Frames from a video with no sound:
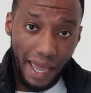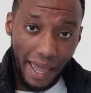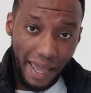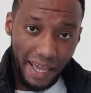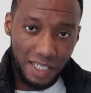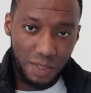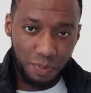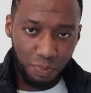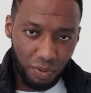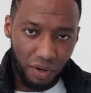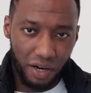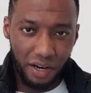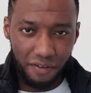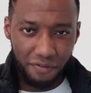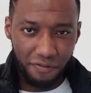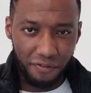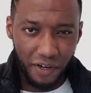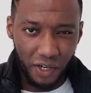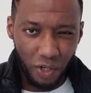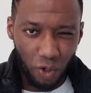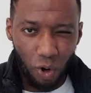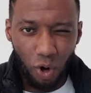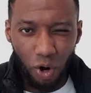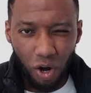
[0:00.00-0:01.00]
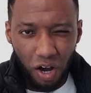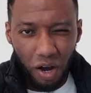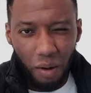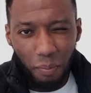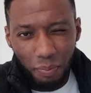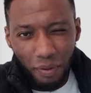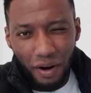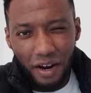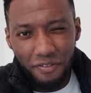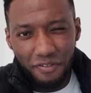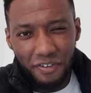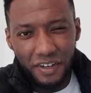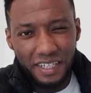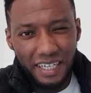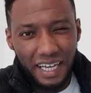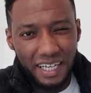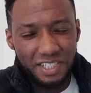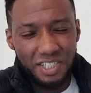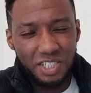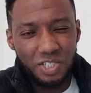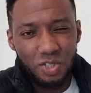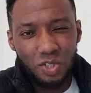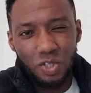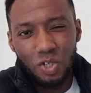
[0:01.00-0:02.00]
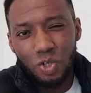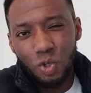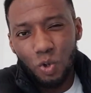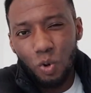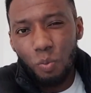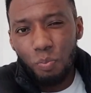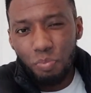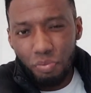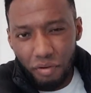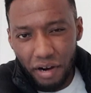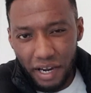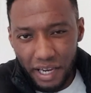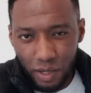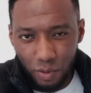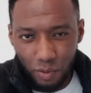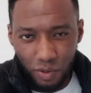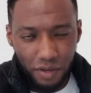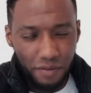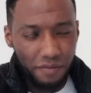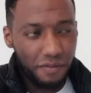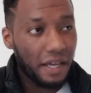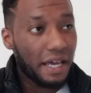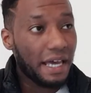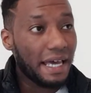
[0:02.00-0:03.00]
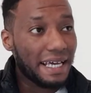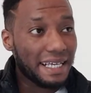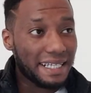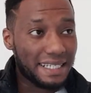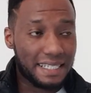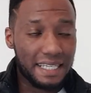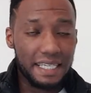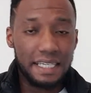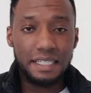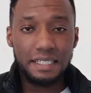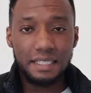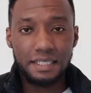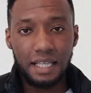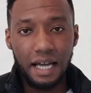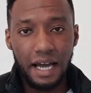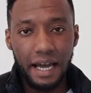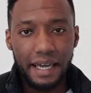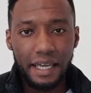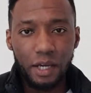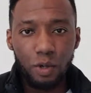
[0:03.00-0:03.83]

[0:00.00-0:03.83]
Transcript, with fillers: ex-boyfriend or her boyfriend that she's on a little break with sees that,